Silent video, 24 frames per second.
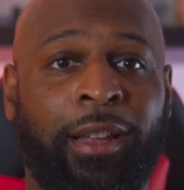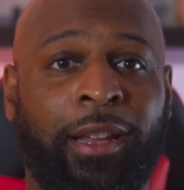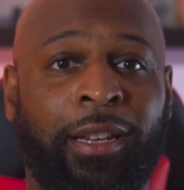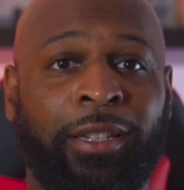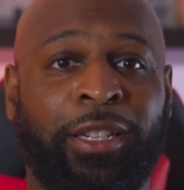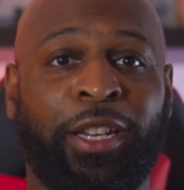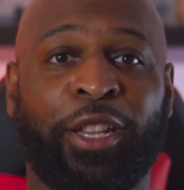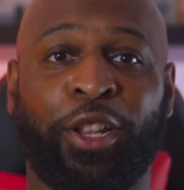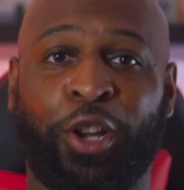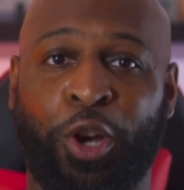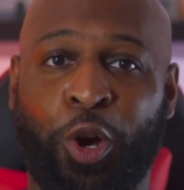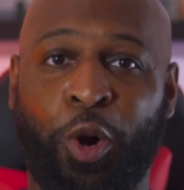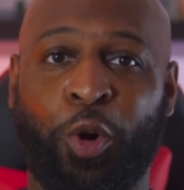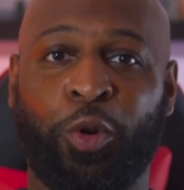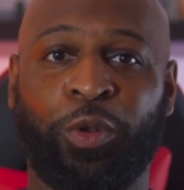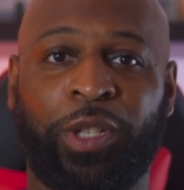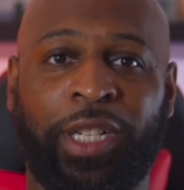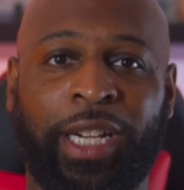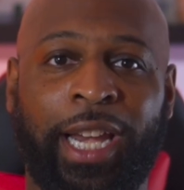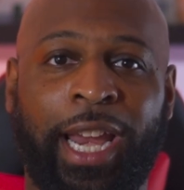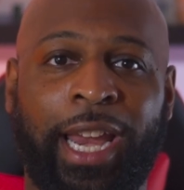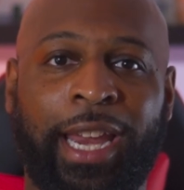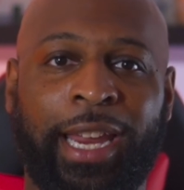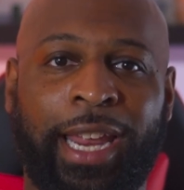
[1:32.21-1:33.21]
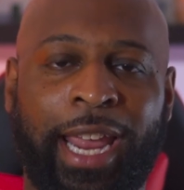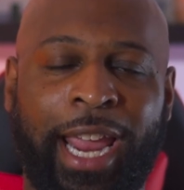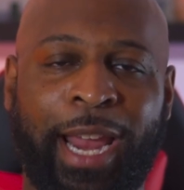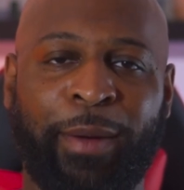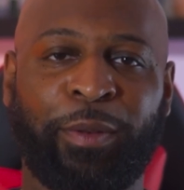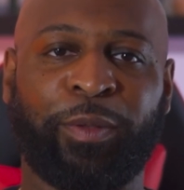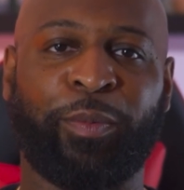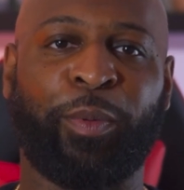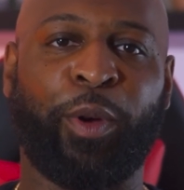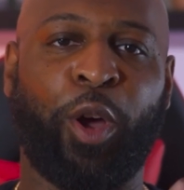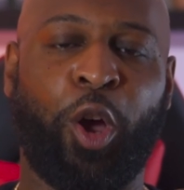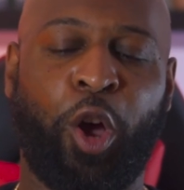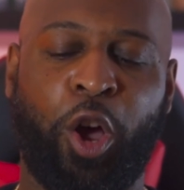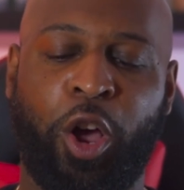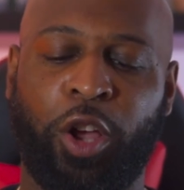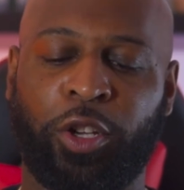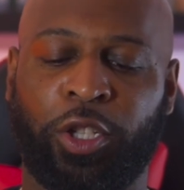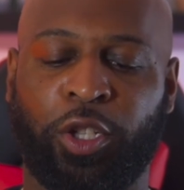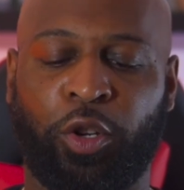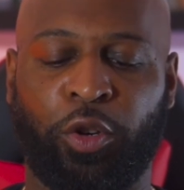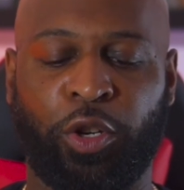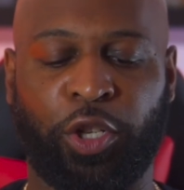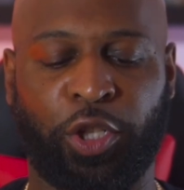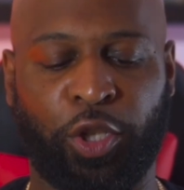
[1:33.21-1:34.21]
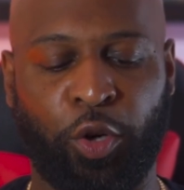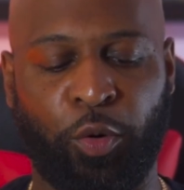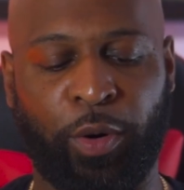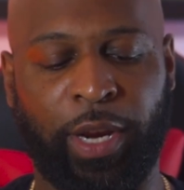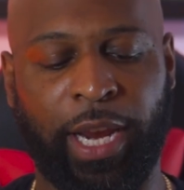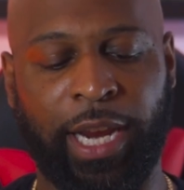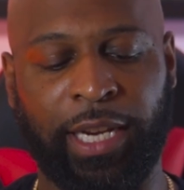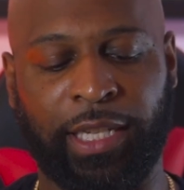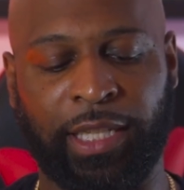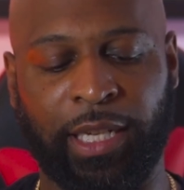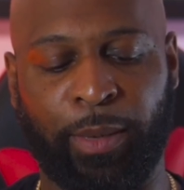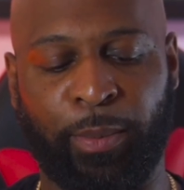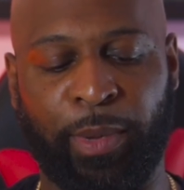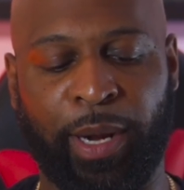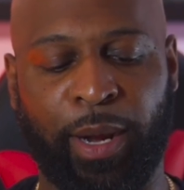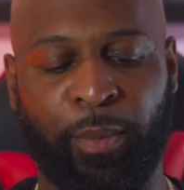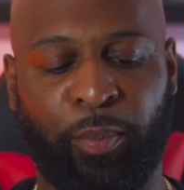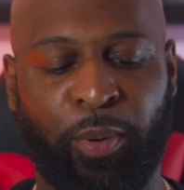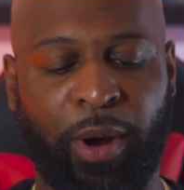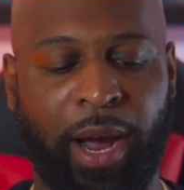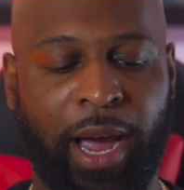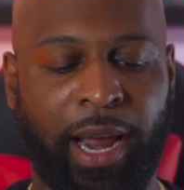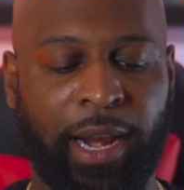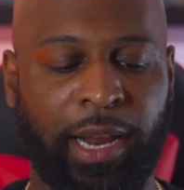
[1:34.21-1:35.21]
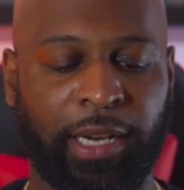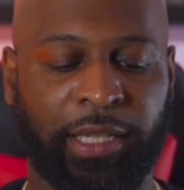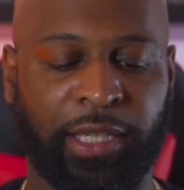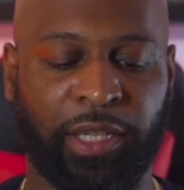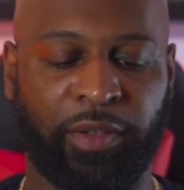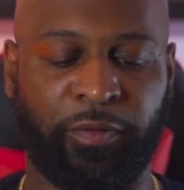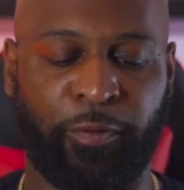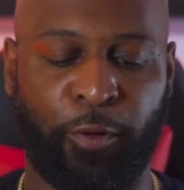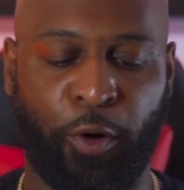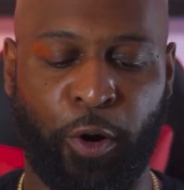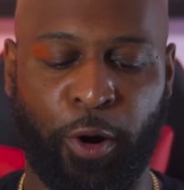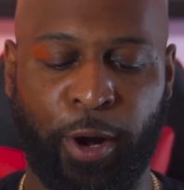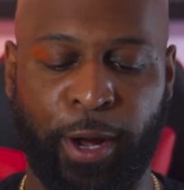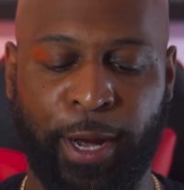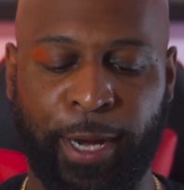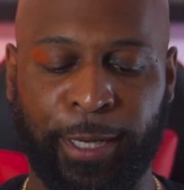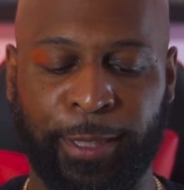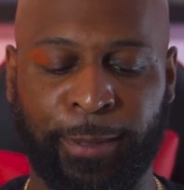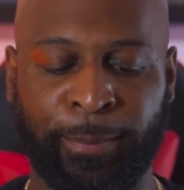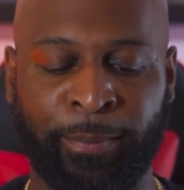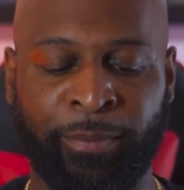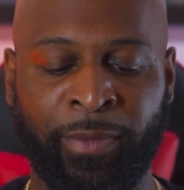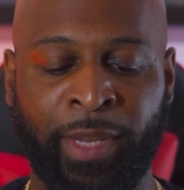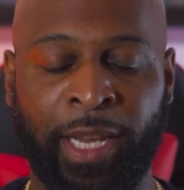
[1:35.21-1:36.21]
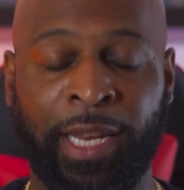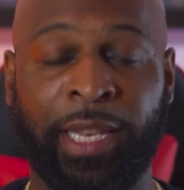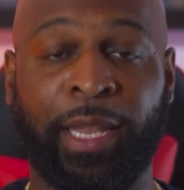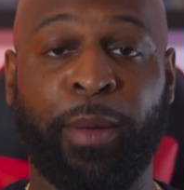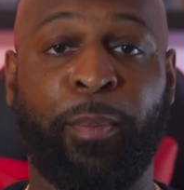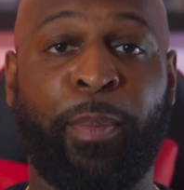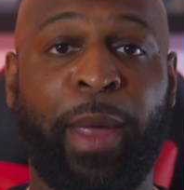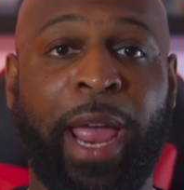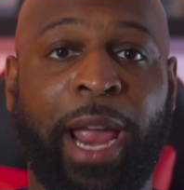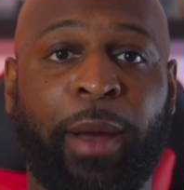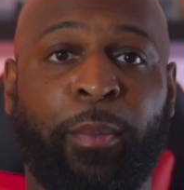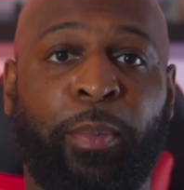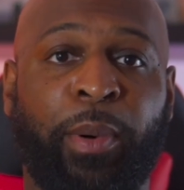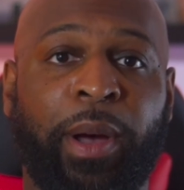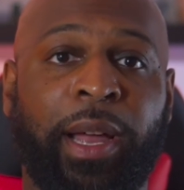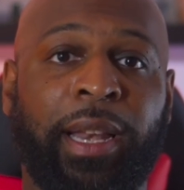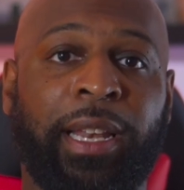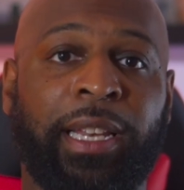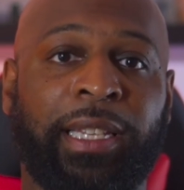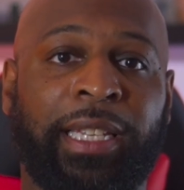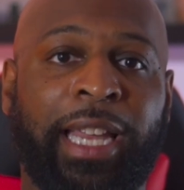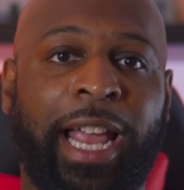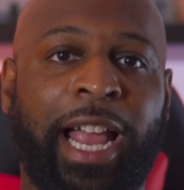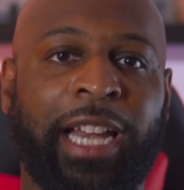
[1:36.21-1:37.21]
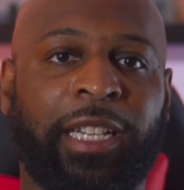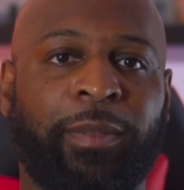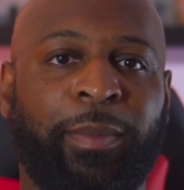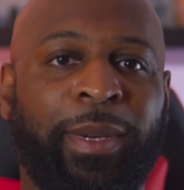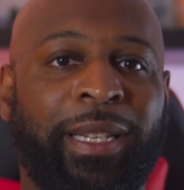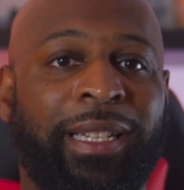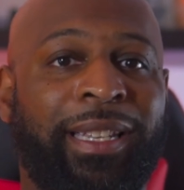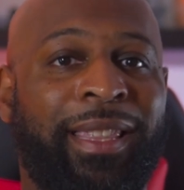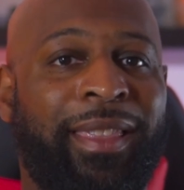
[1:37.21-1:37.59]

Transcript: to the GoldChainGamers, but also to showcase some of their products as far as the back button attachments.